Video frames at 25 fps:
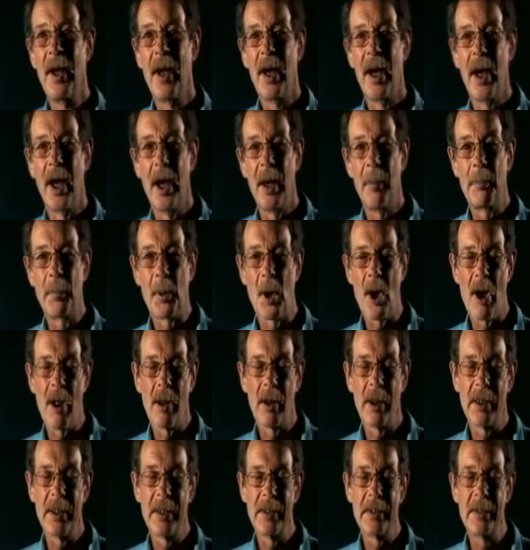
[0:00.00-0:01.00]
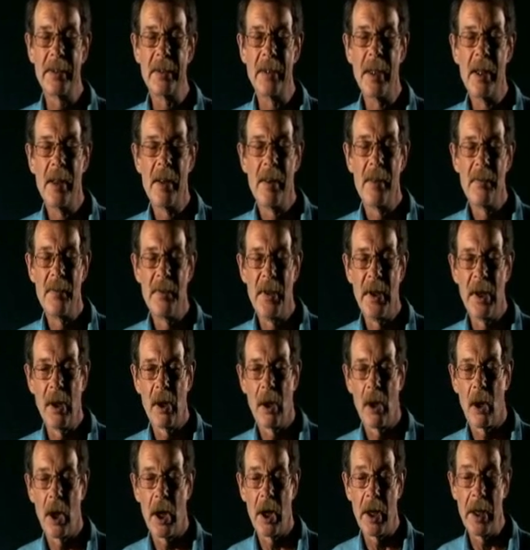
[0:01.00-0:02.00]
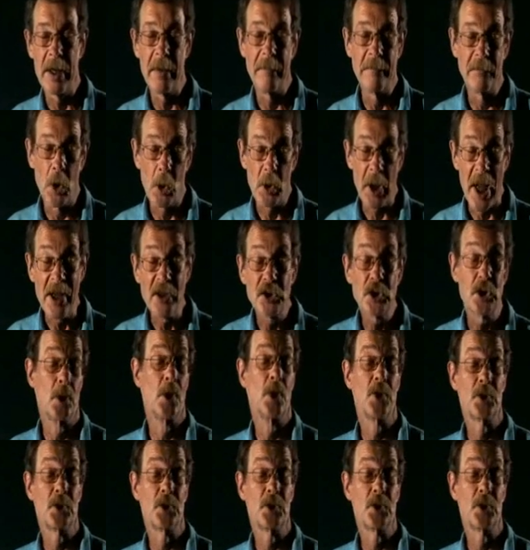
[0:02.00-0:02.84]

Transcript: Probably there are in vocational